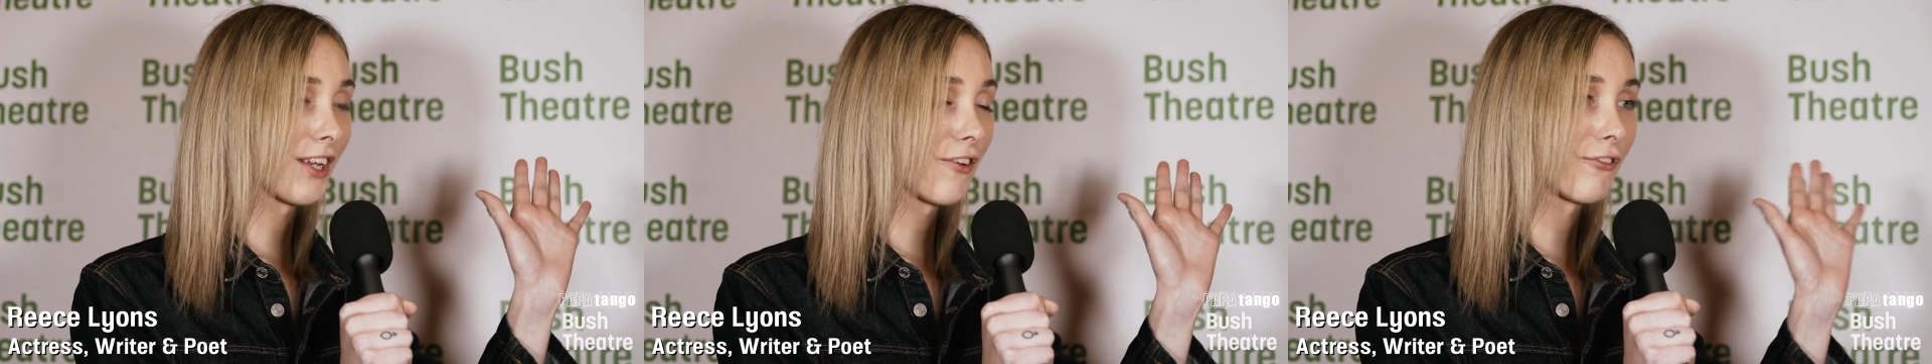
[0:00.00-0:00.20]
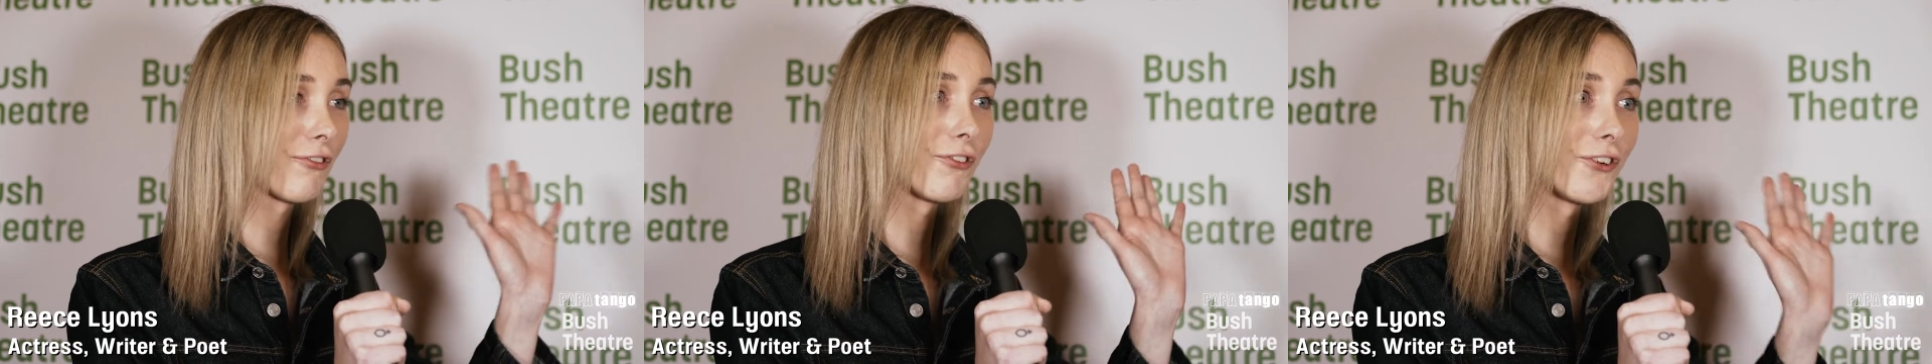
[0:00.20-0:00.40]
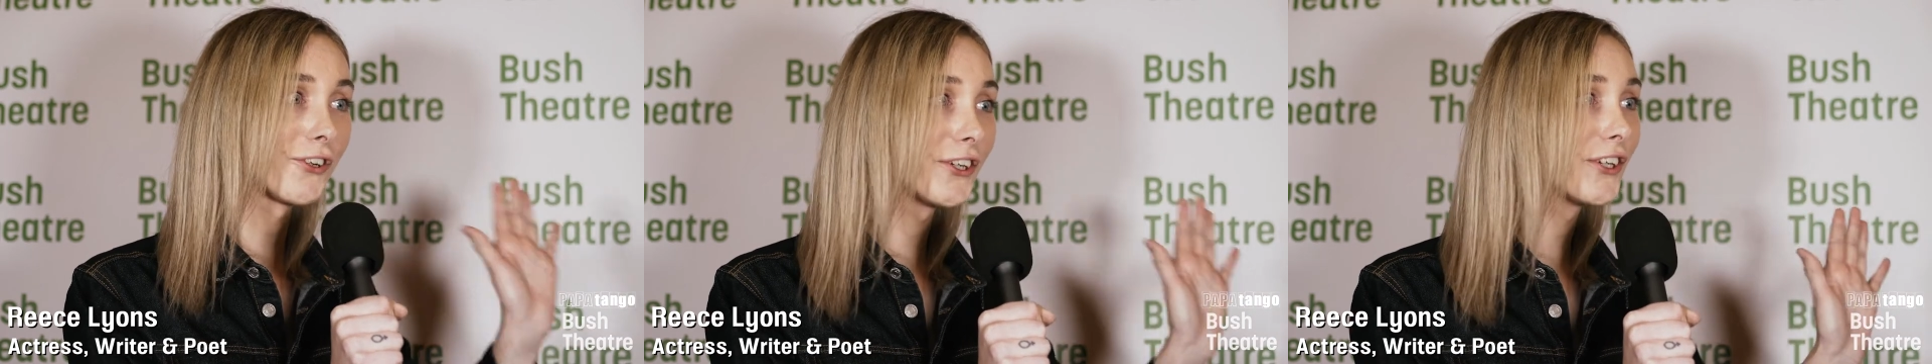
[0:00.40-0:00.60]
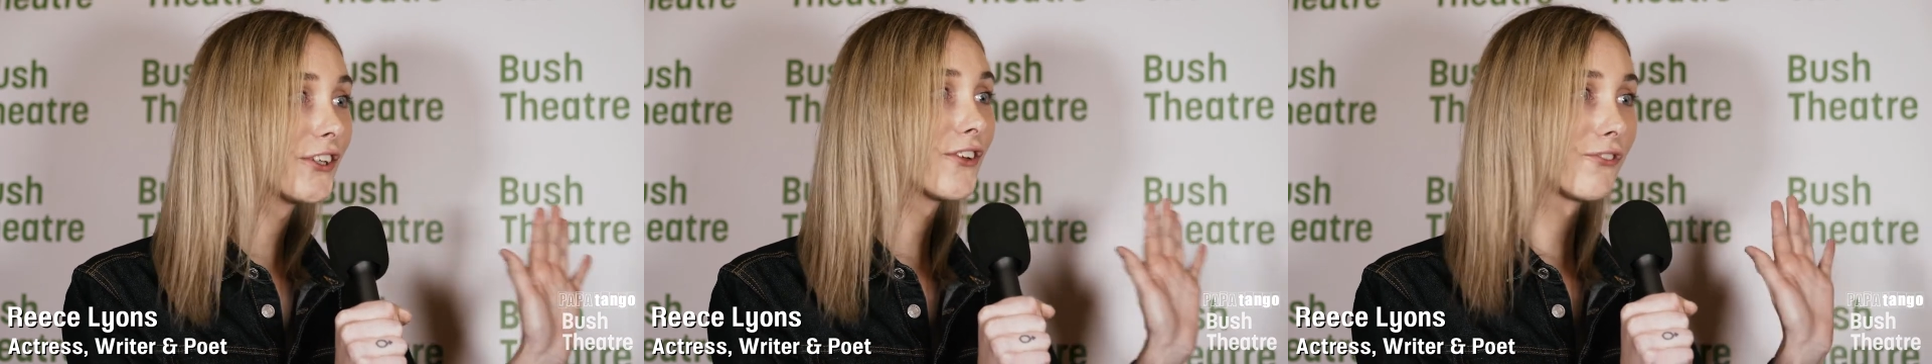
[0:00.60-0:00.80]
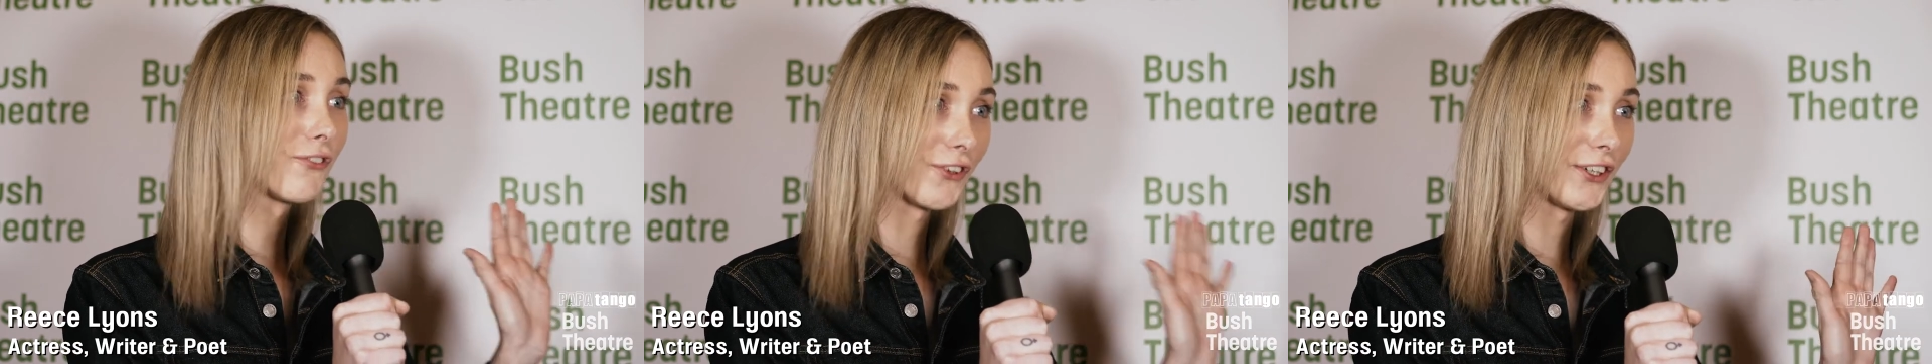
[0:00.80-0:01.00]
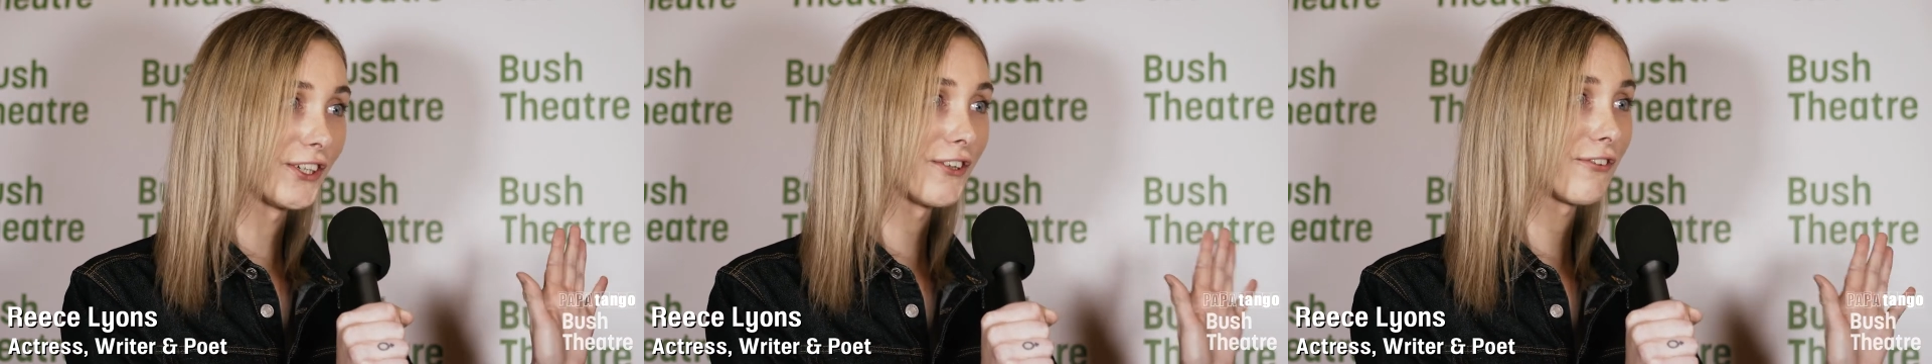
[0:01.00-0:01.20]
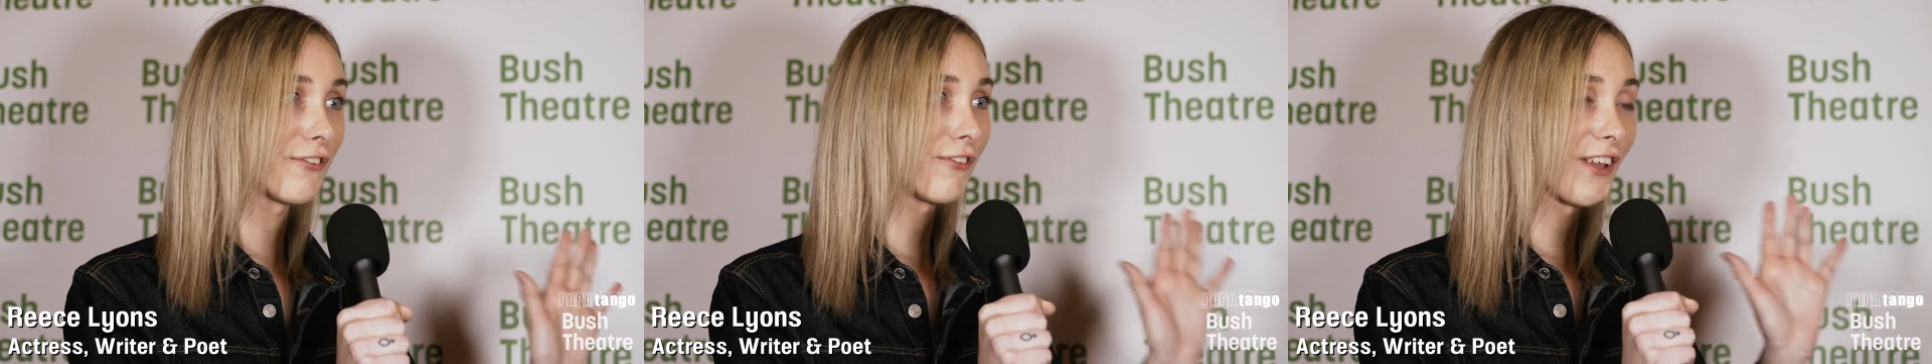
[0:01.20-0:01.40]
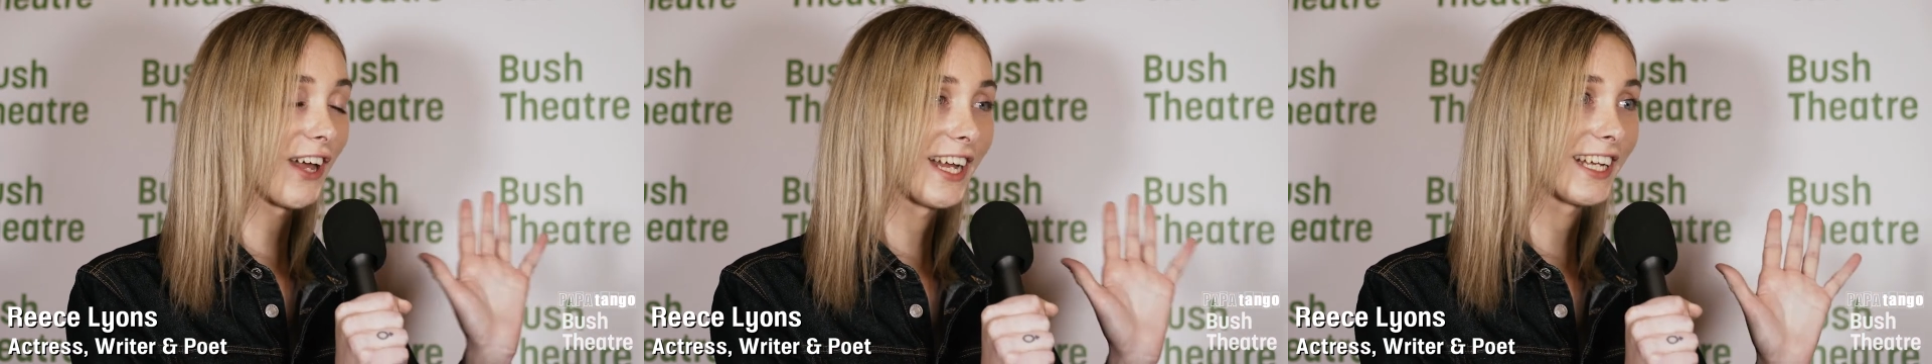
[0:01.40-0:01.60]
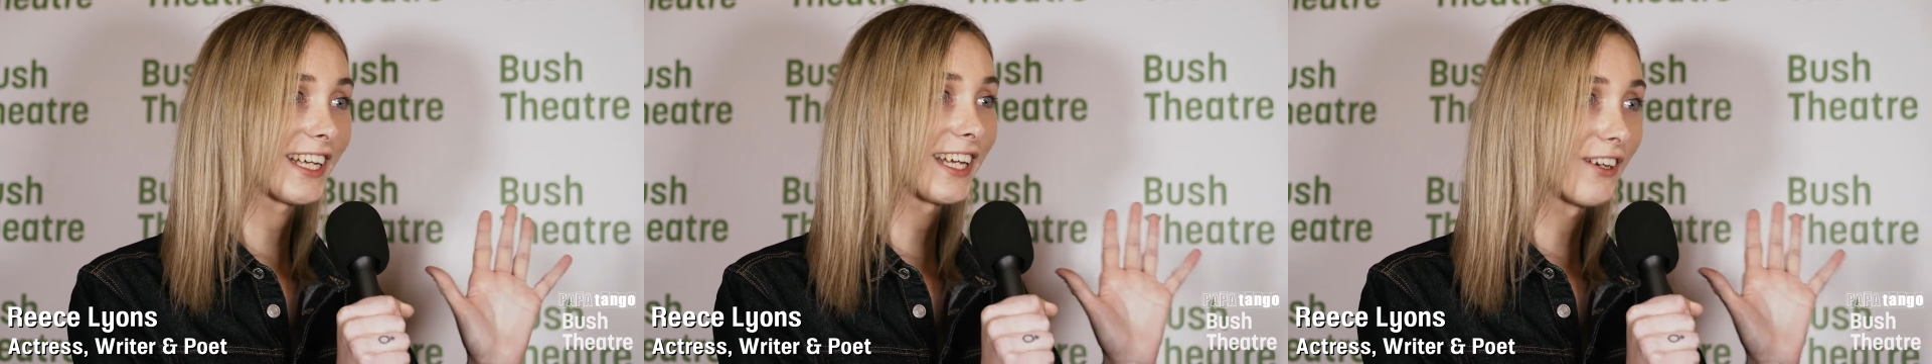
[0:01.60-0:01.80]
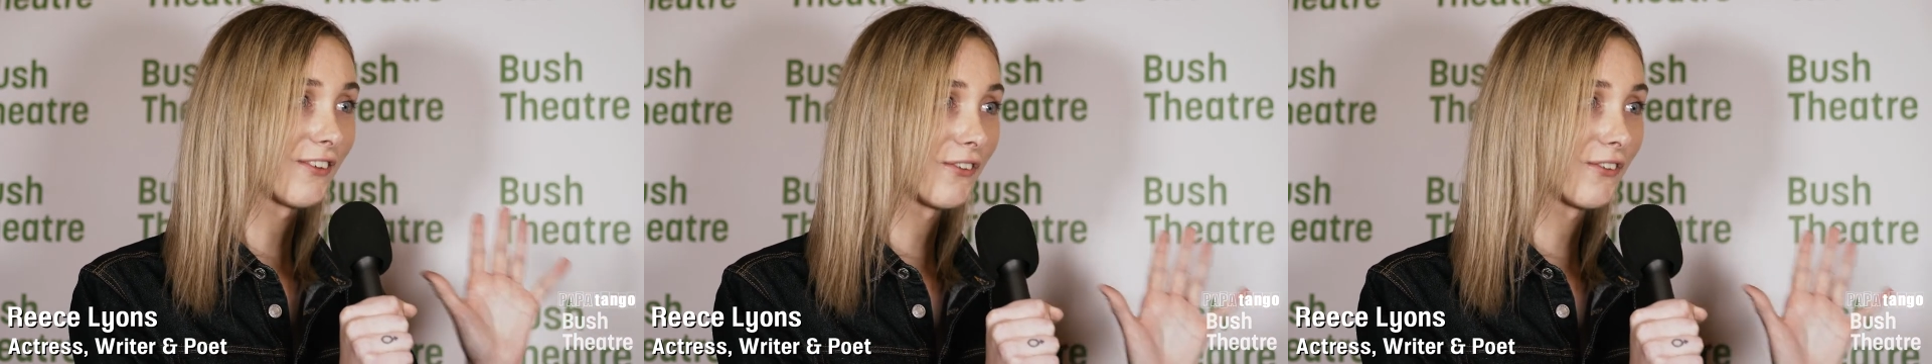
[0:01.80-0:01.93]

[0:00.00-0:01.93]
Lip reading: through the roof, like